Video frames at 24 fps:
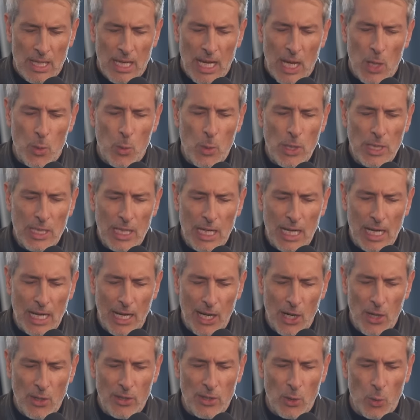And we
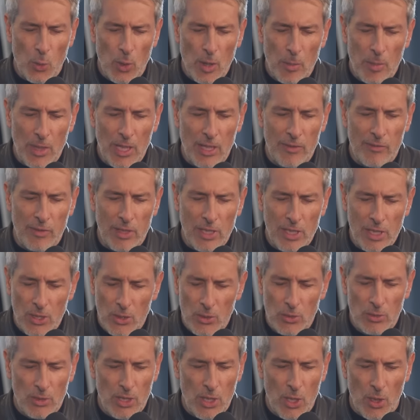declare that we believe in
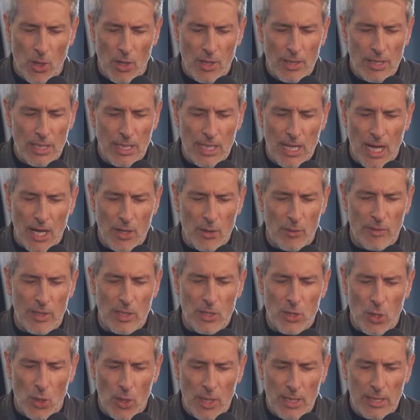you. You are the God of
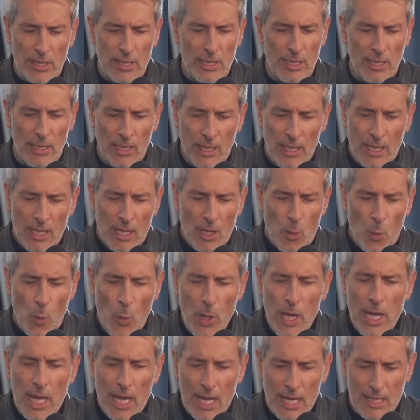eternity.
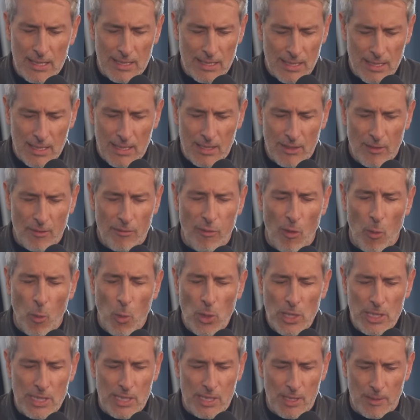We ask for
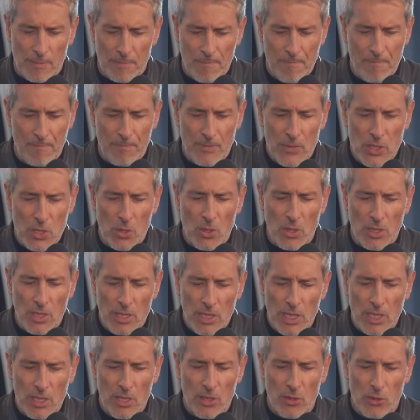wisdom to
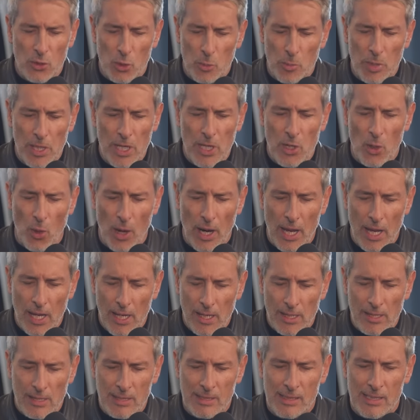continue to be your
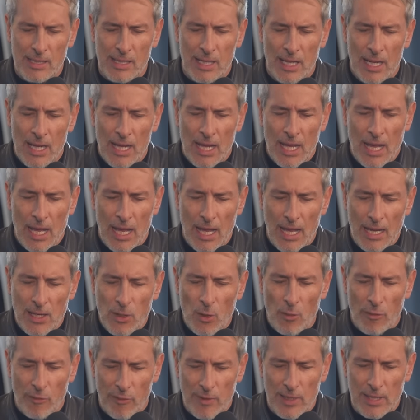hands and
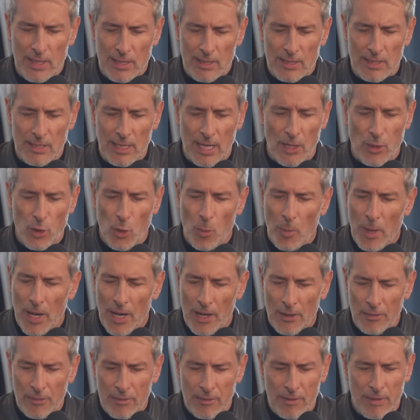your feet and your
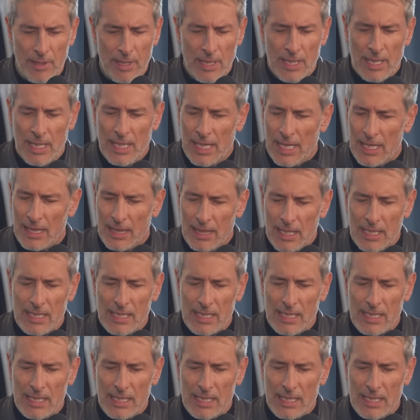mouth at